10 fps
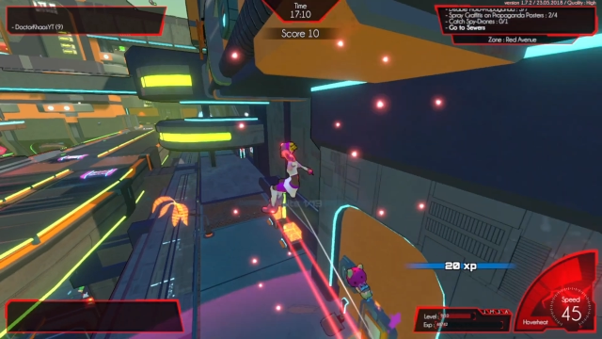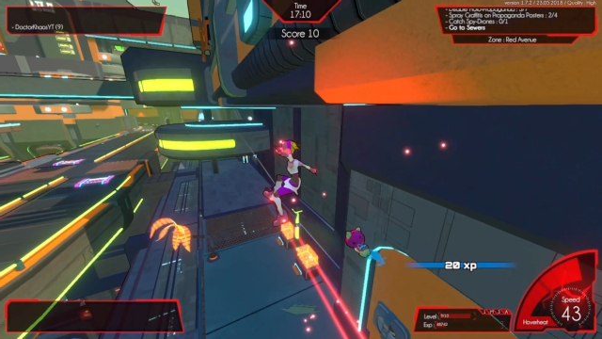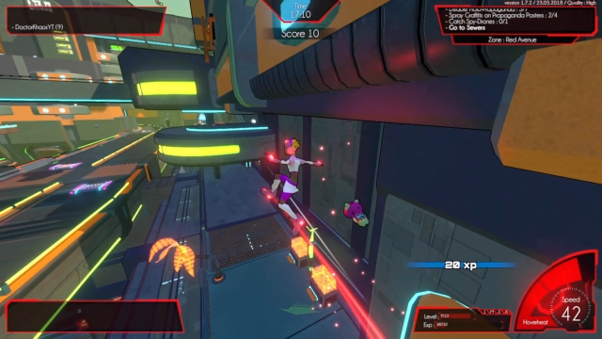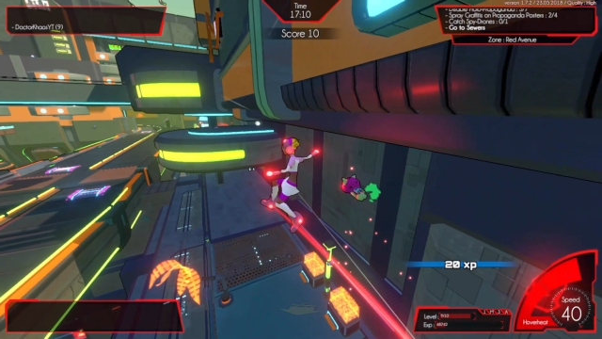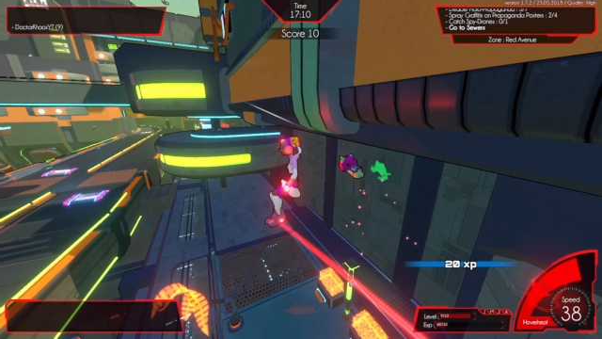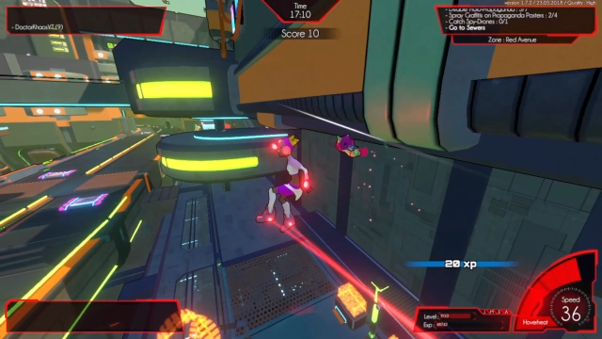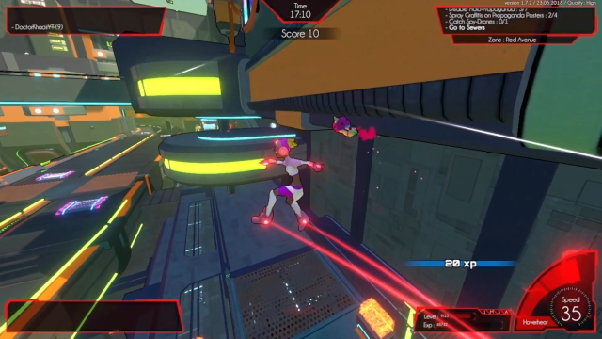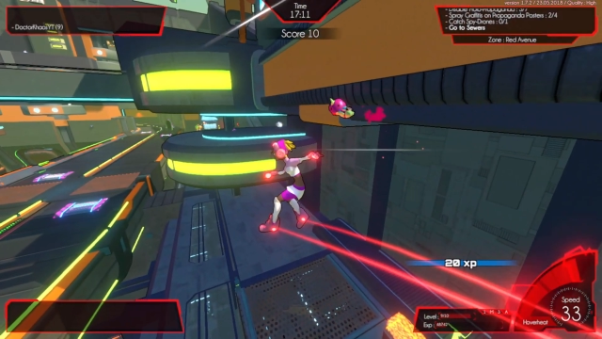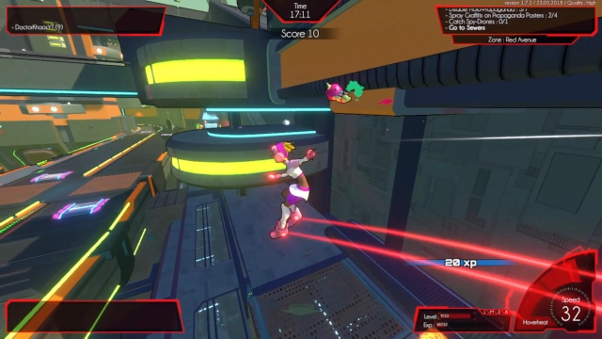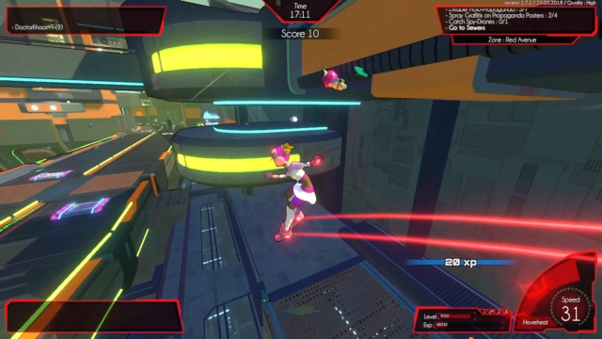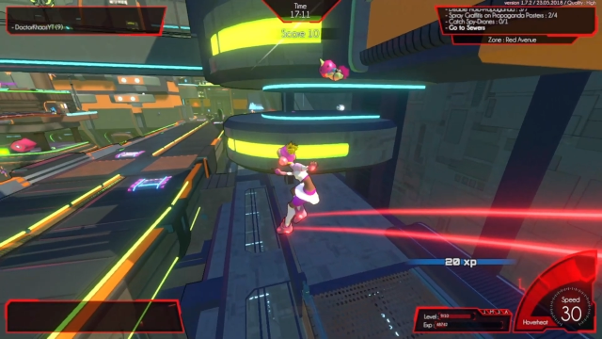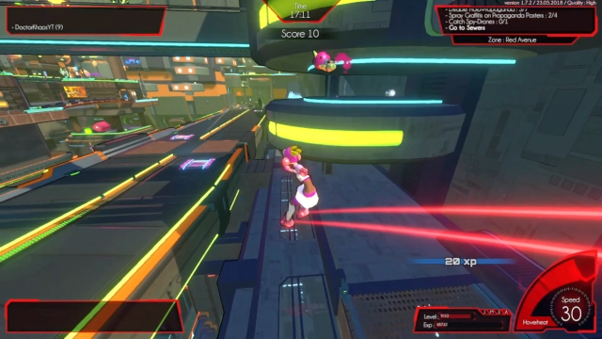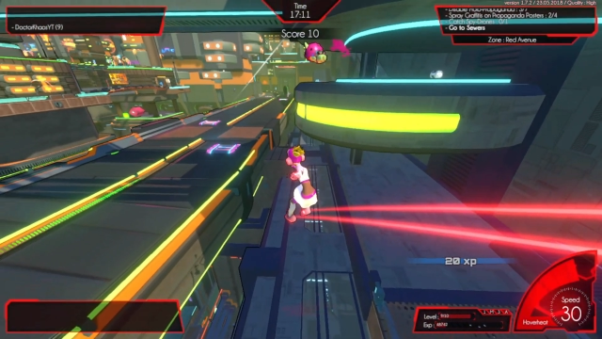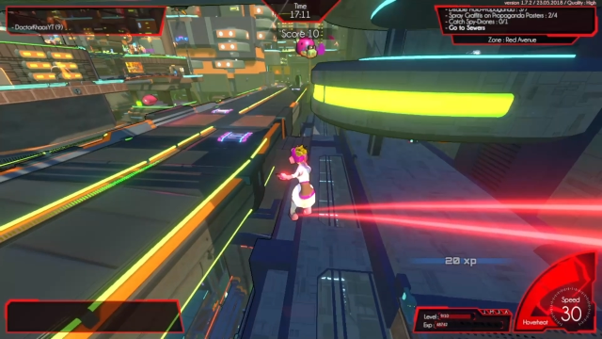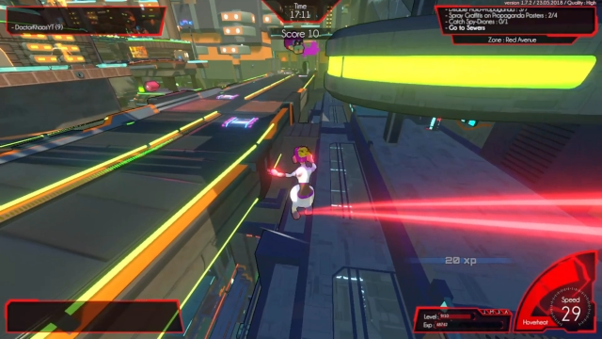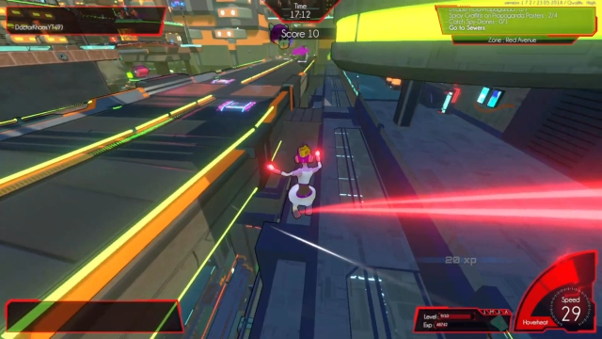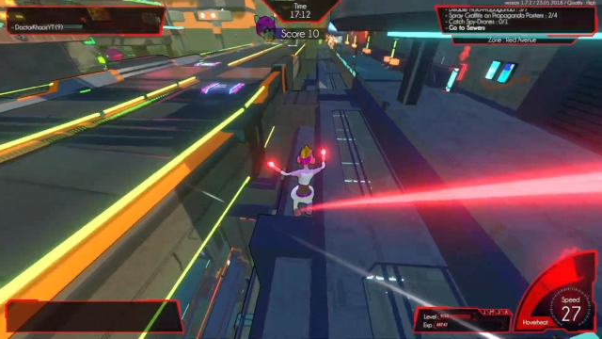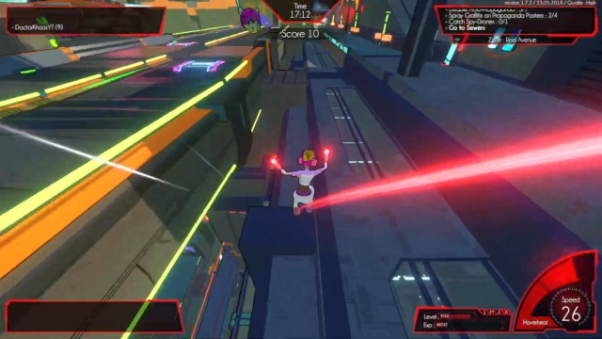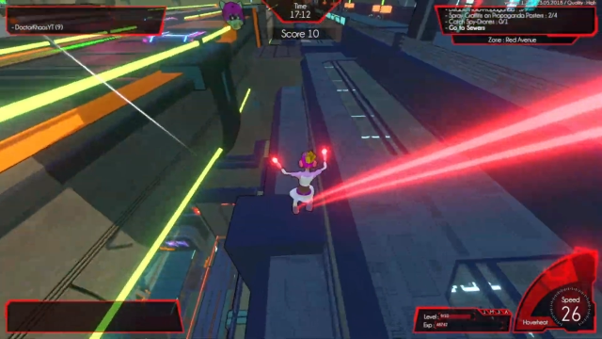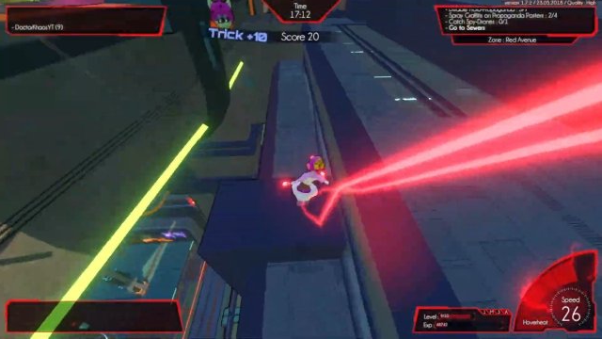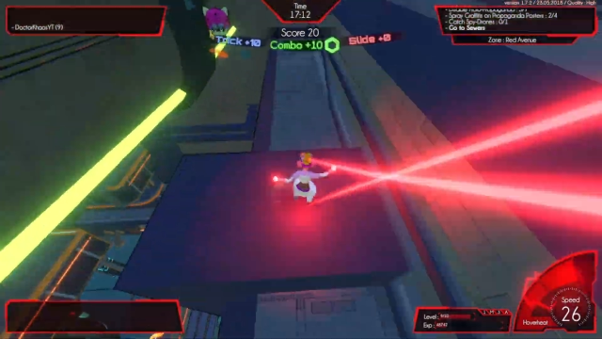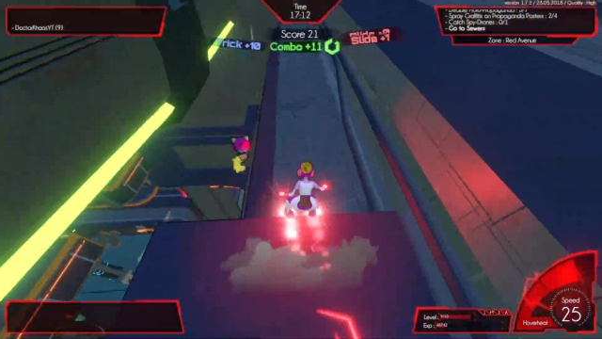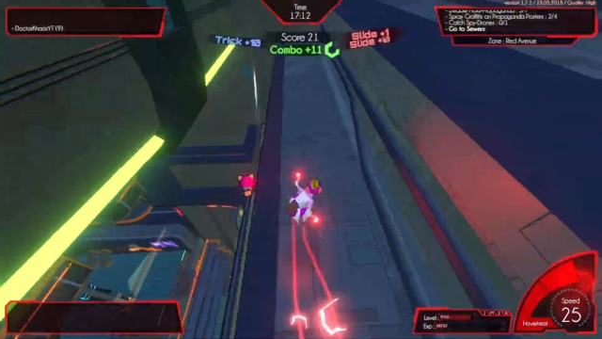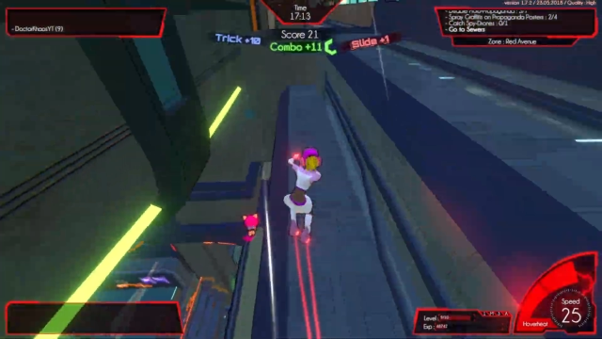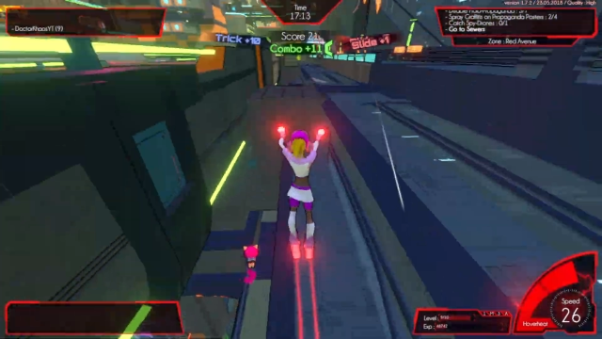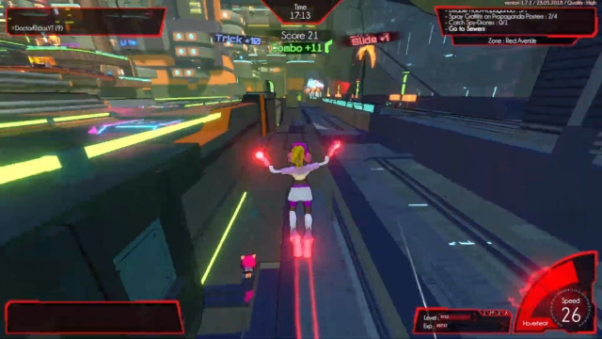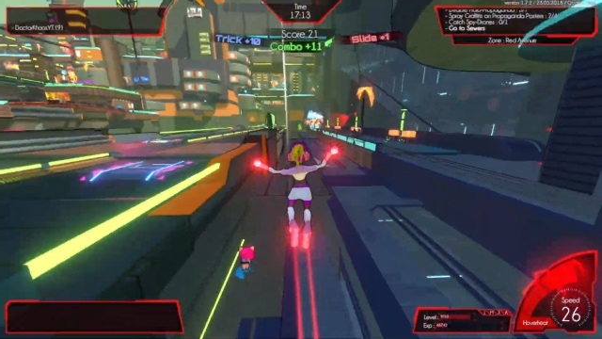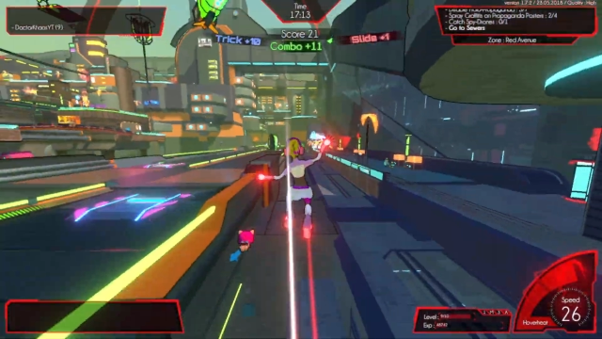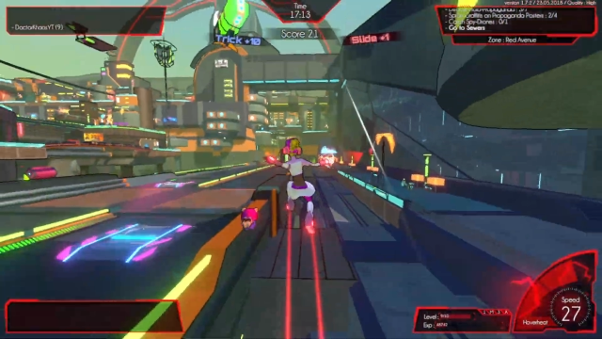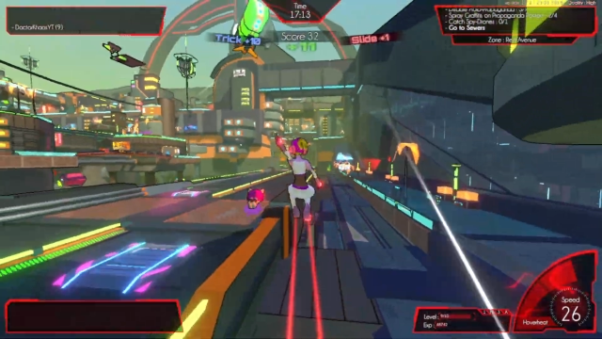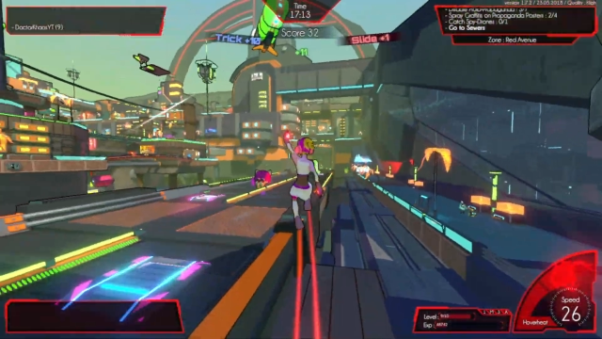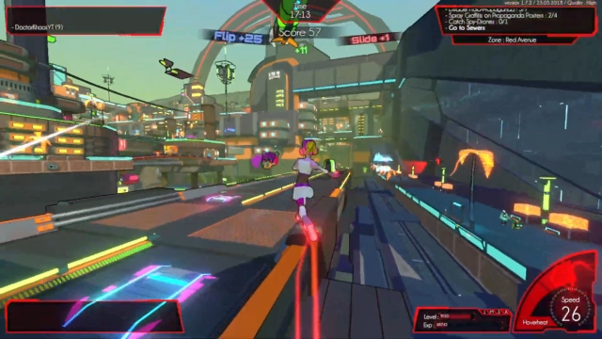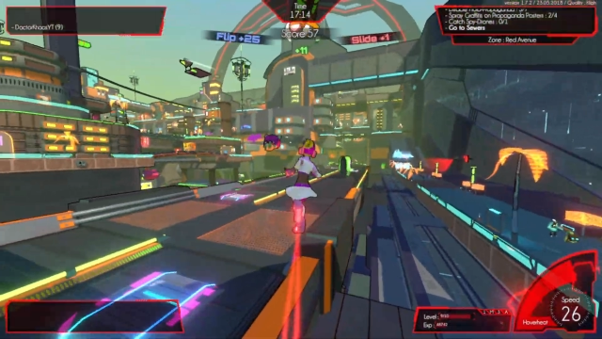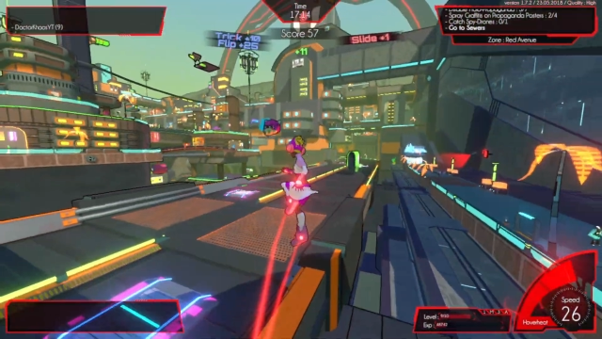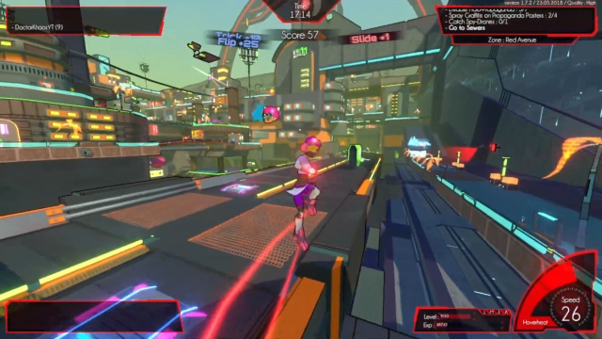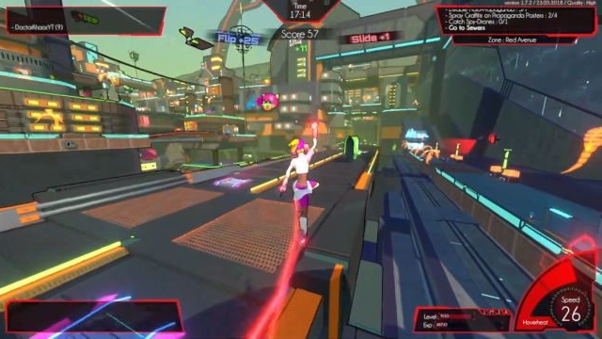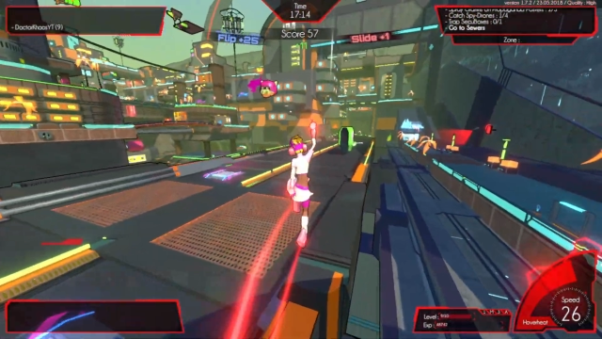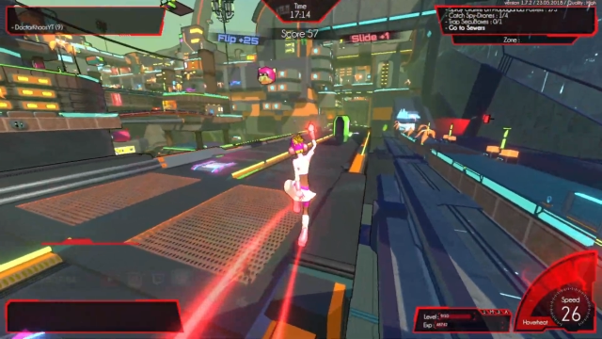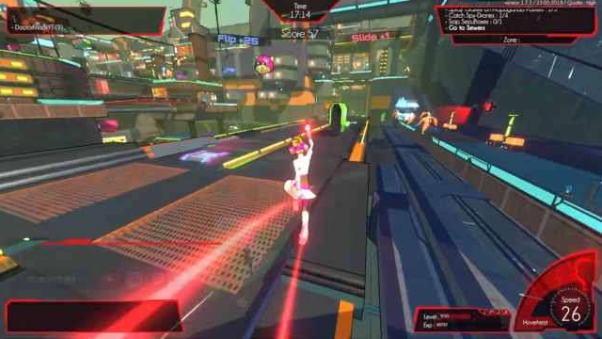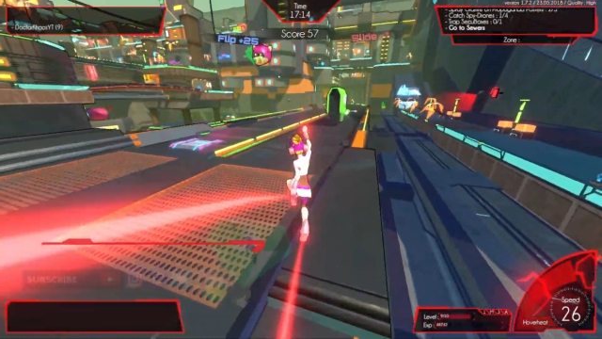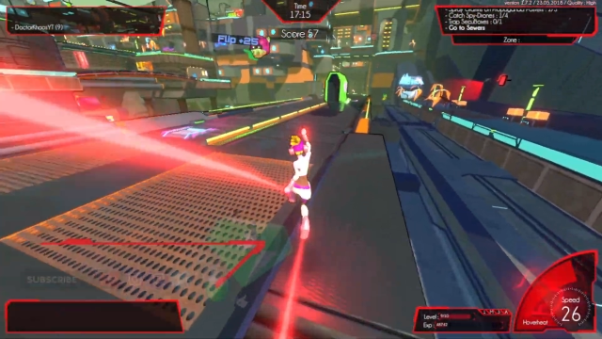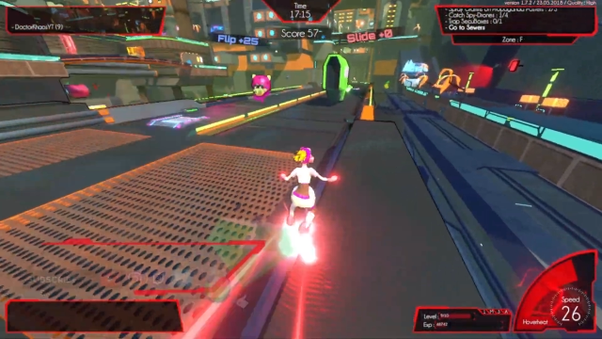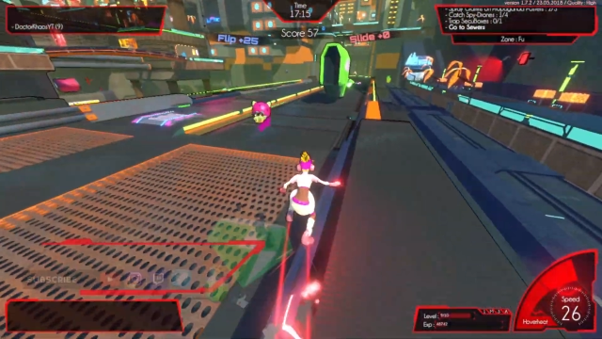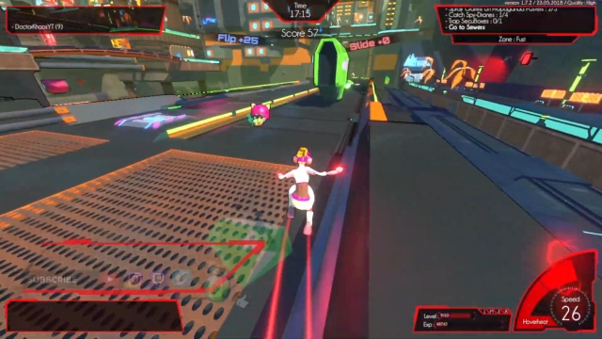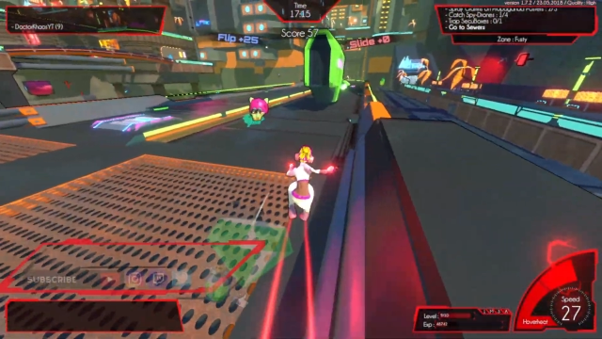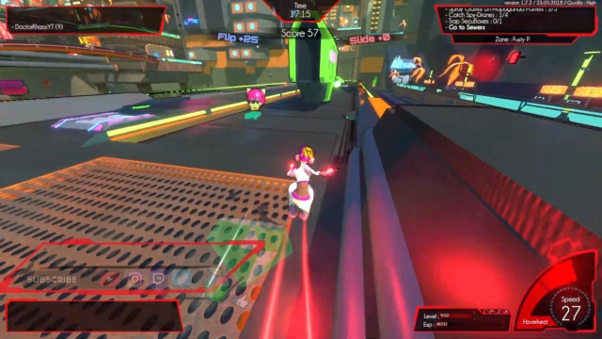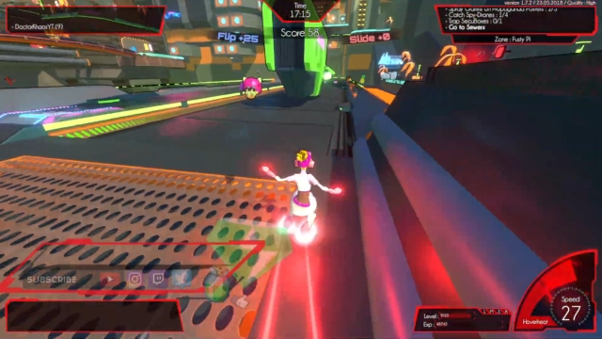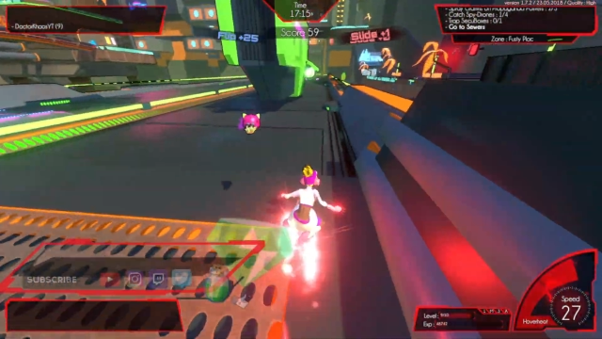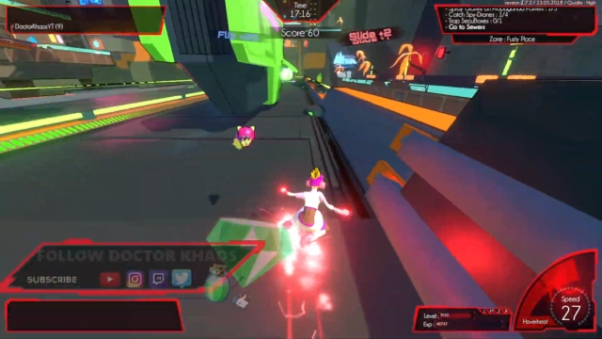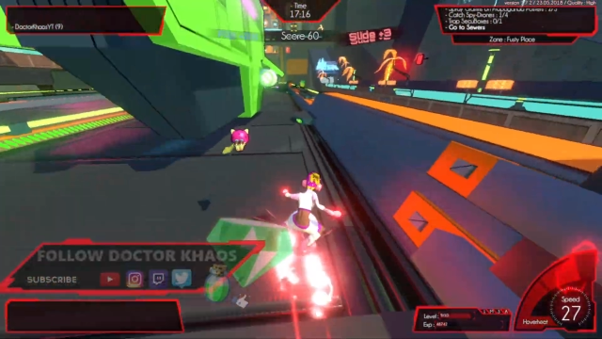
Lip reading: Nobody's mouth can be seen.